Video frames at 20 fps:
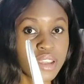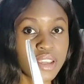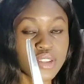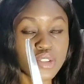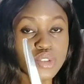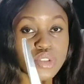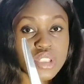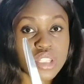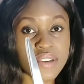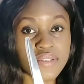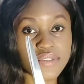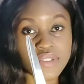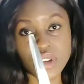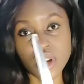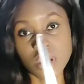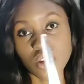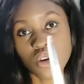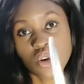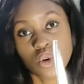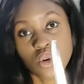It will save
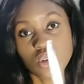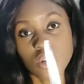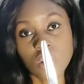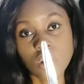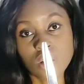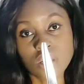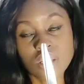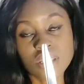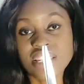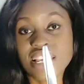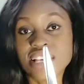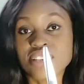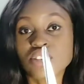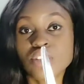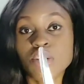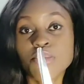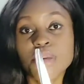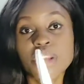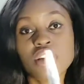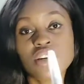you a whole lot. There are
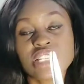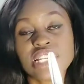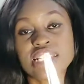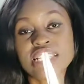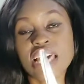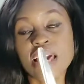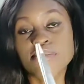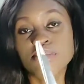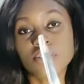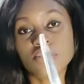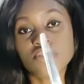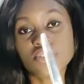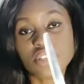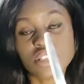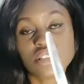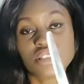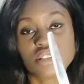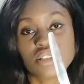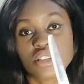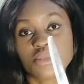so many other types of
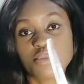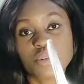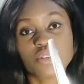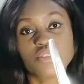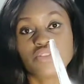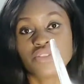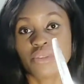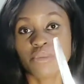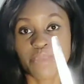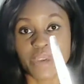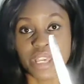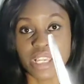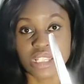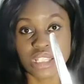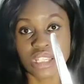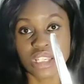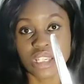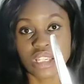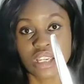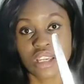scissors, but for
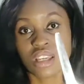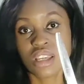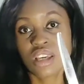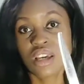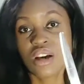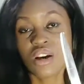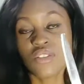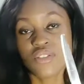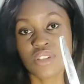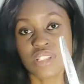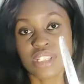basic, for